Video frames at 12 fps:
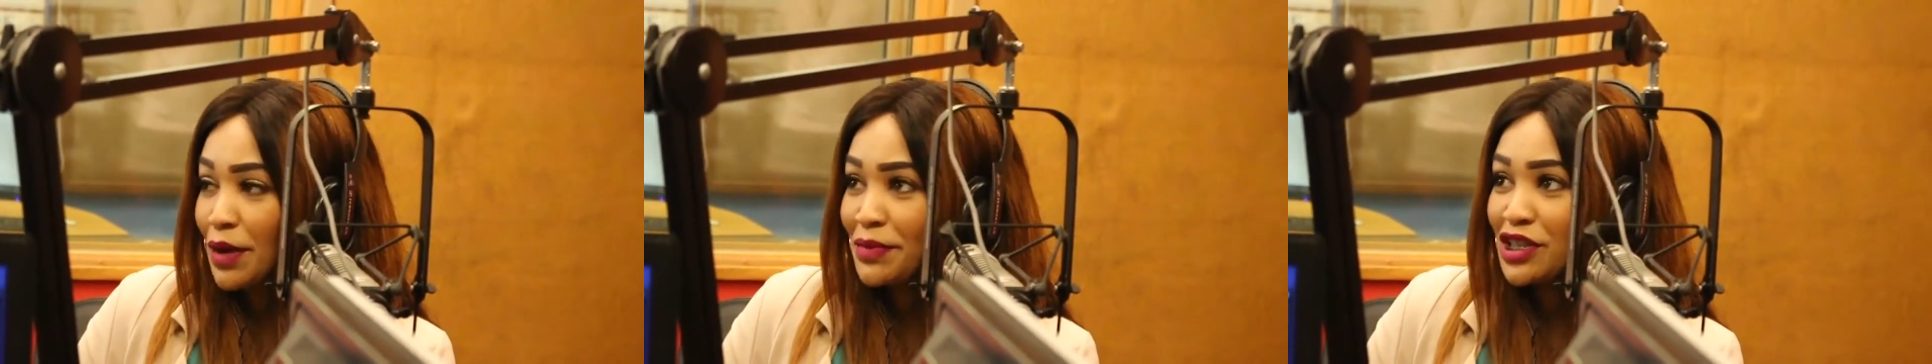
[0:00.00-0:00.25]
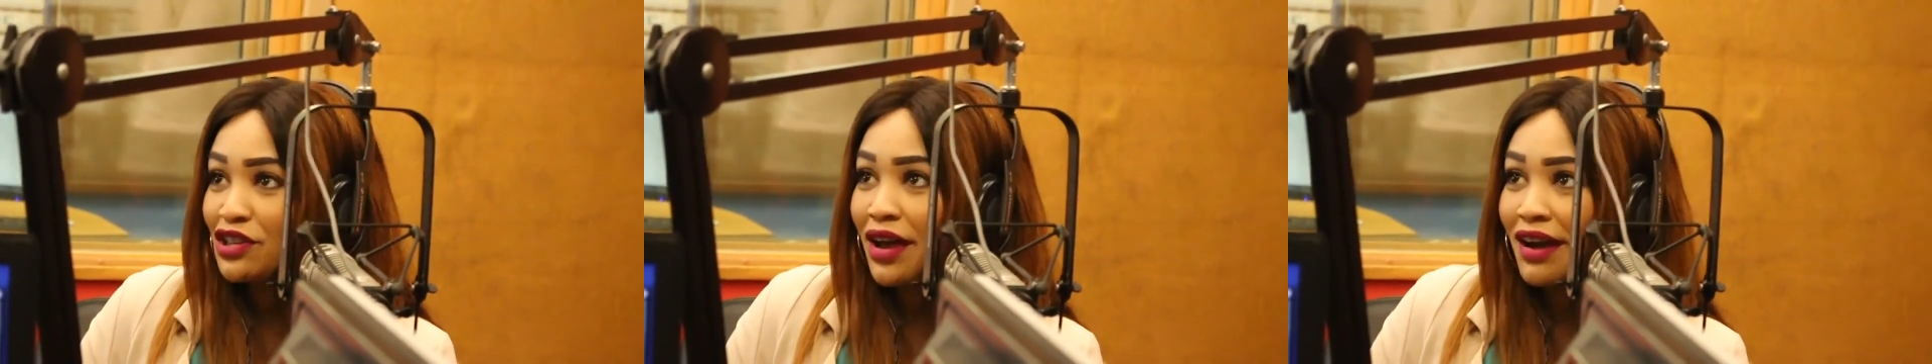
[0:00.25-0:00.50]
I
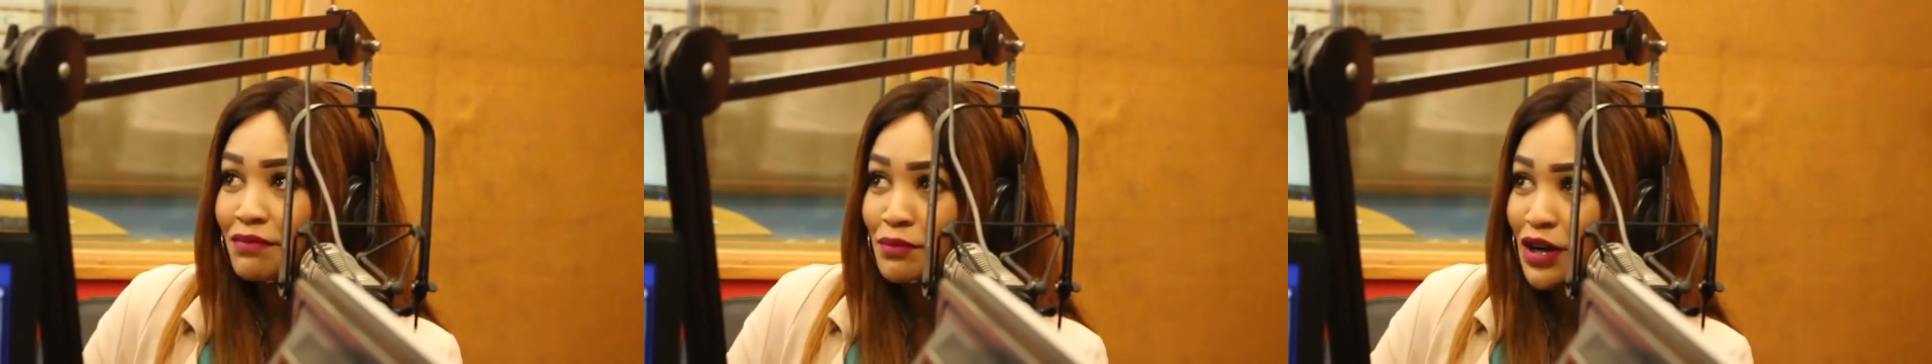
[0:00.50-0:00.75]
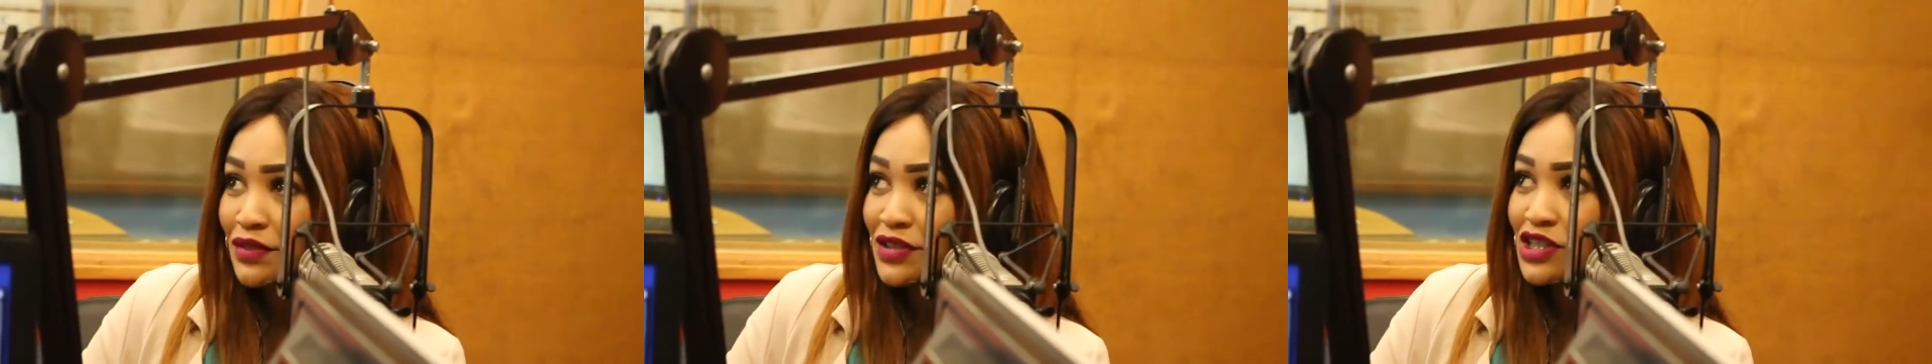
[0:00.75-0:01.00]
mean, you have
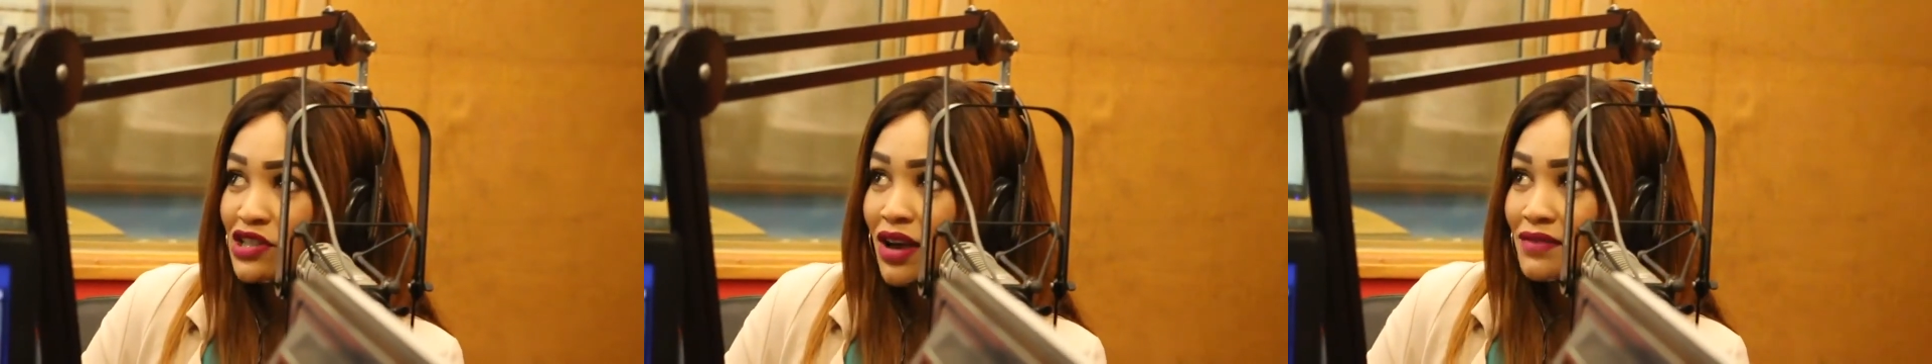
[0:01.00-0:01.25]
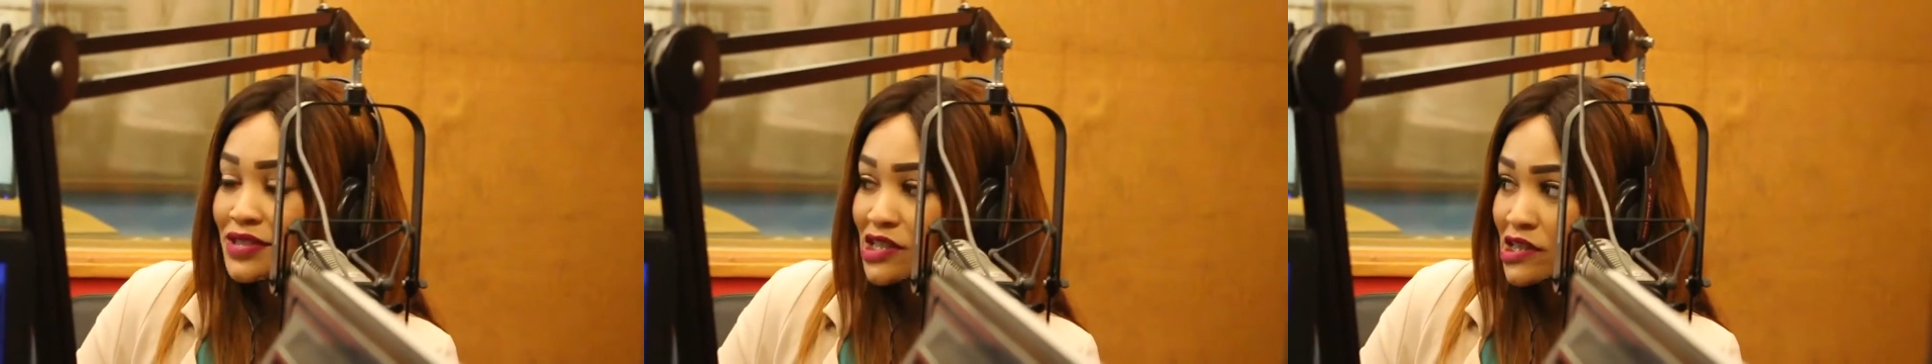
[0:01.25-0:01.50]
mothers, you
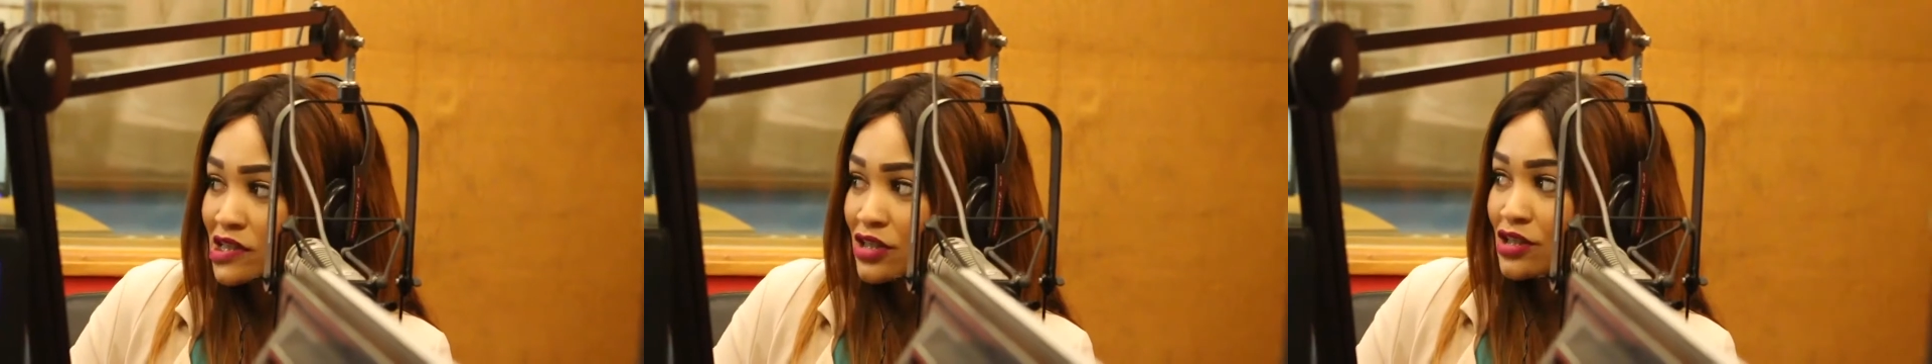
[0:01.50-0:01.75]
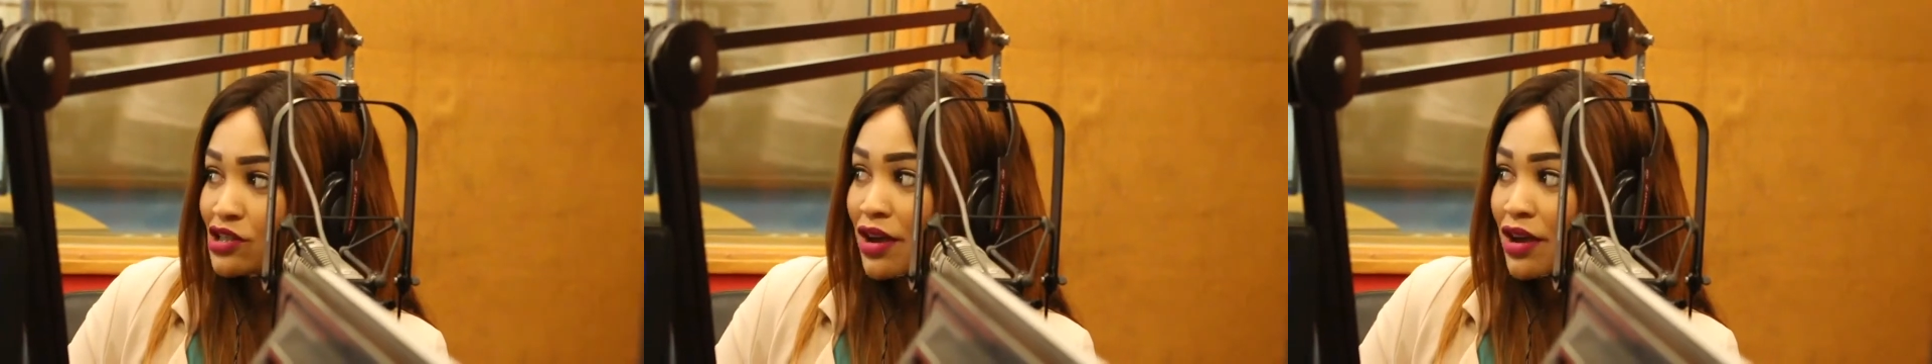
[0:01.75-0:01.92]
have sisters,